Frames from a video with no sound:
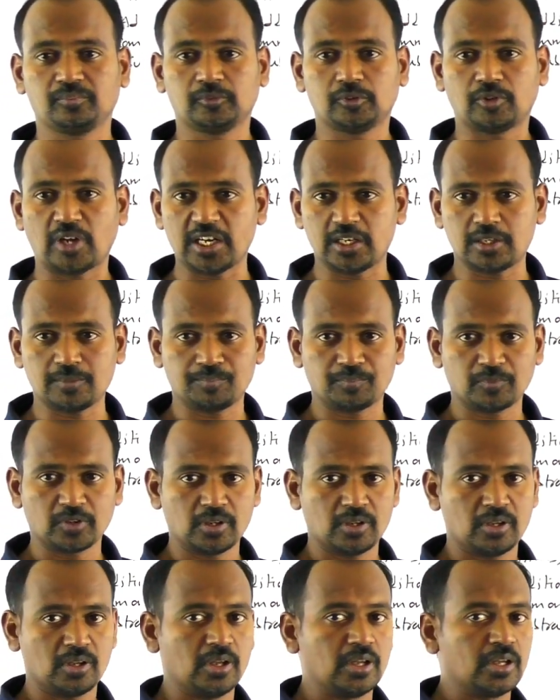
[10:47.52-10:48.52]
right?
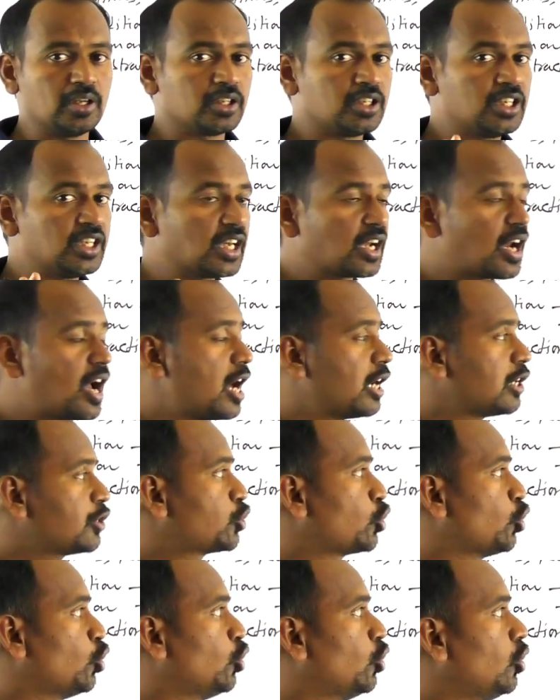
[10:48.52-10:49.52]
Here
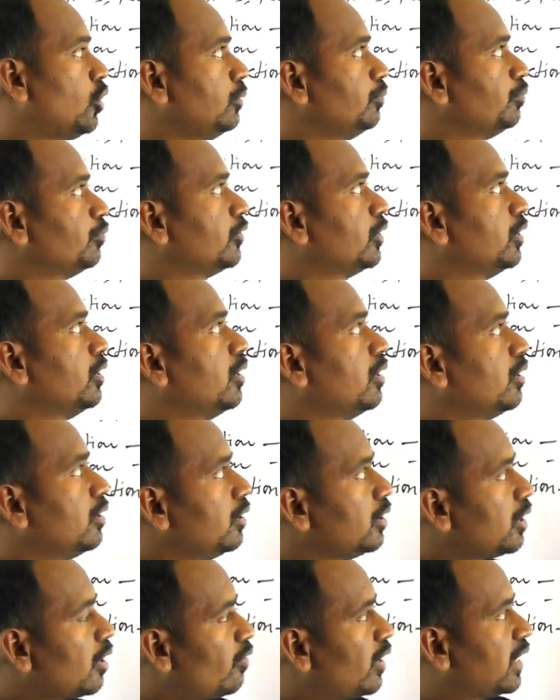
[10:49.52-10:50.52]
also,
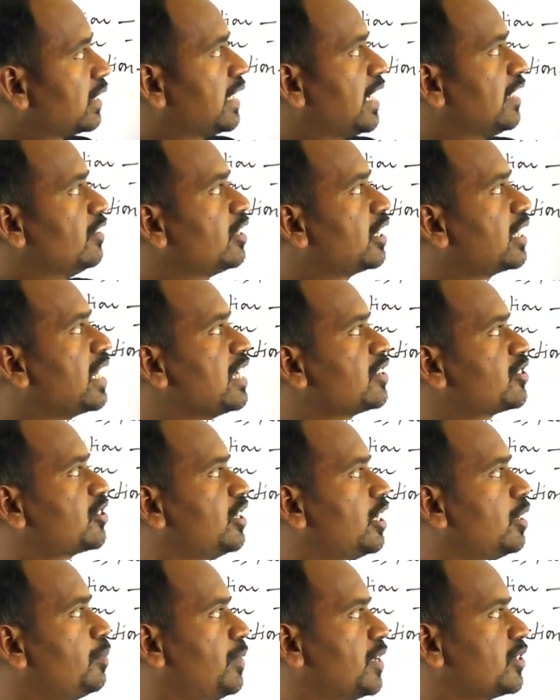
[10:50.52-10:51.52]
in our 10th class
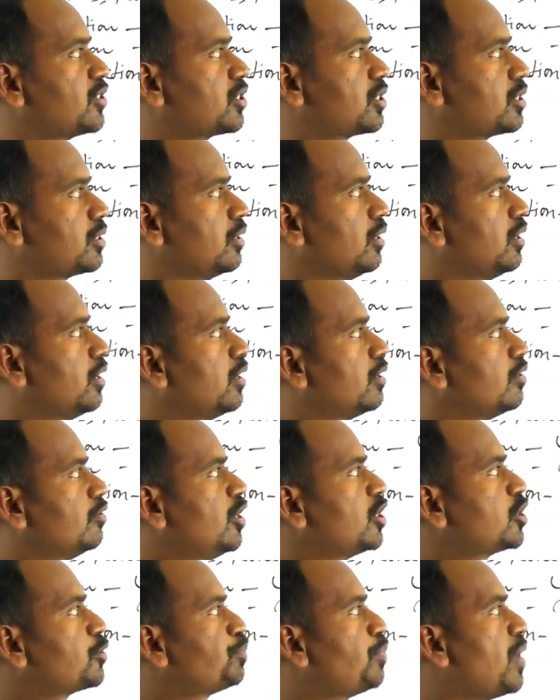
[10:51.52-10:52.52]
syllabus,
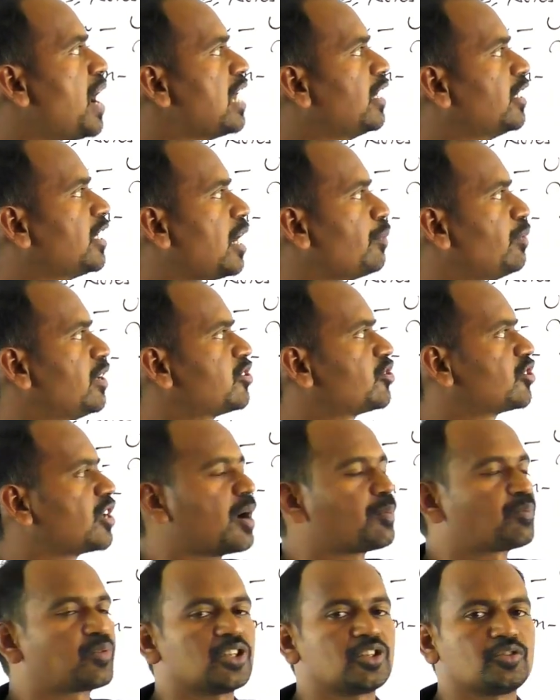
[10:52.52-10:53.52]
this polynomials
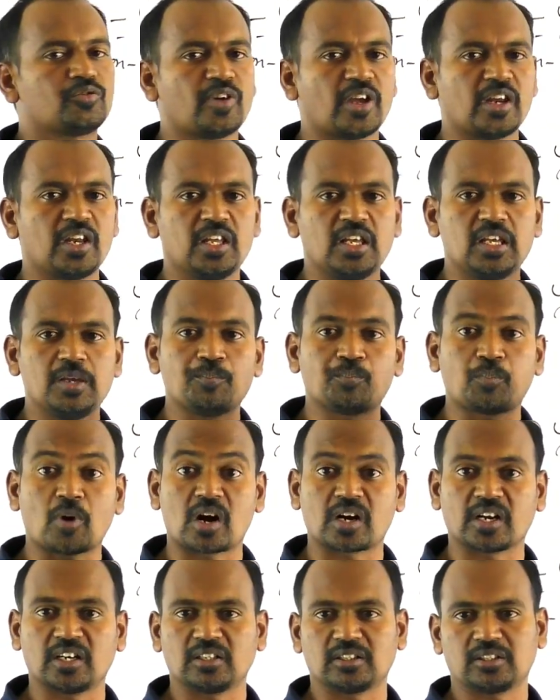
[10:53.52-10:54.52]
chapter is very
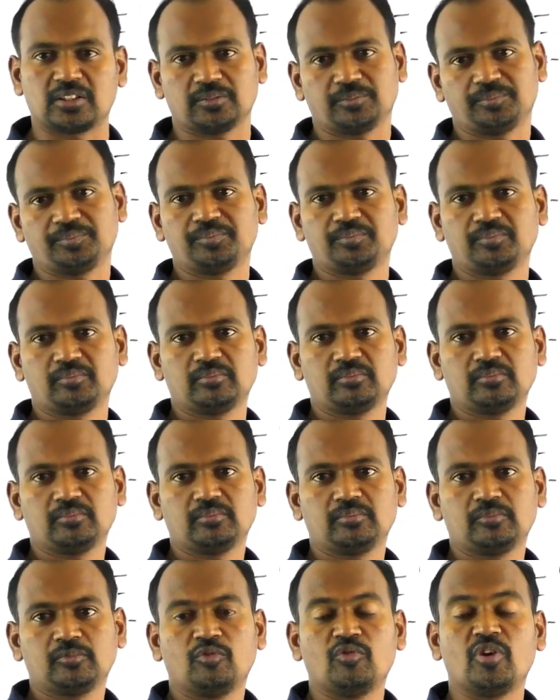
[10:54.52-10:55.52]
important.
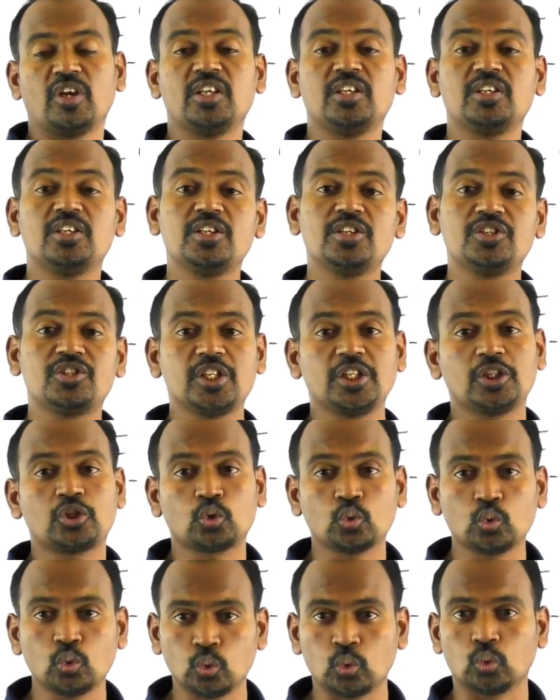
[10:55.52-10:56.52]
Very easy
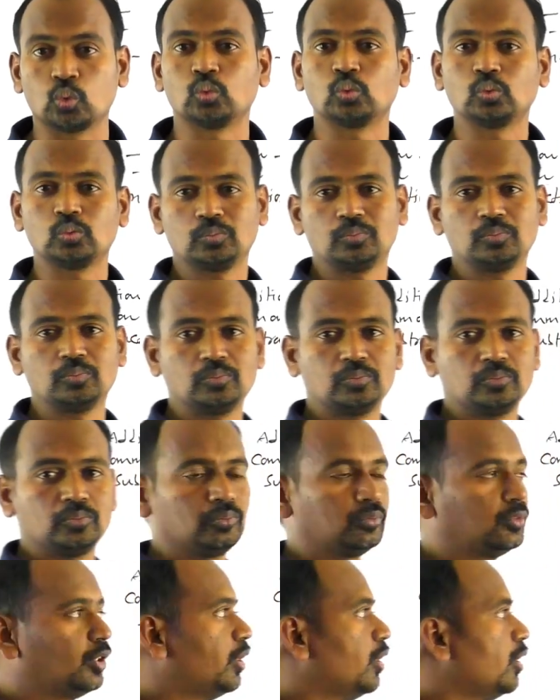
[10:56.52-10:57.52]
too.
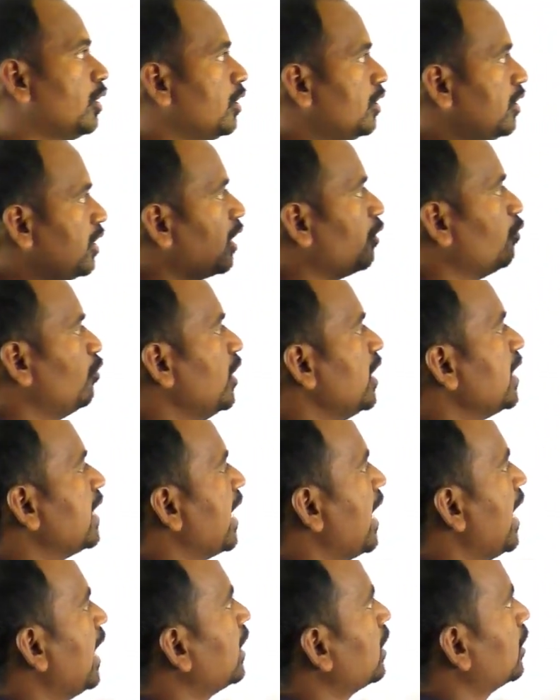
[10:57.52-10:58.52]
Here we
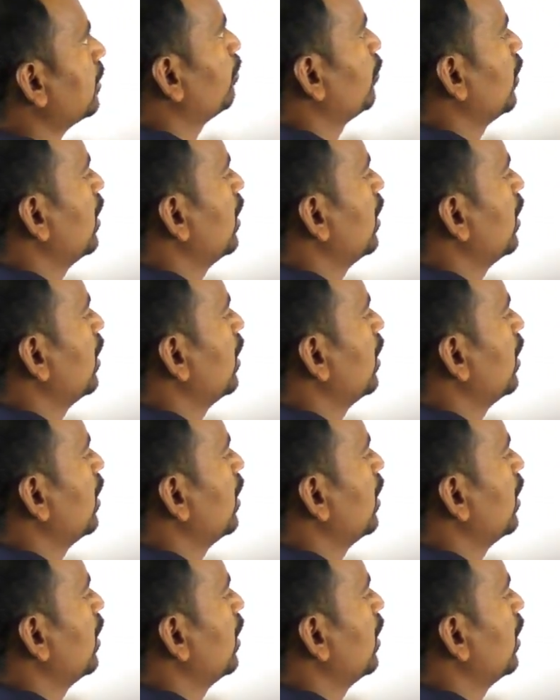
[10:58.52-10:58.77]
get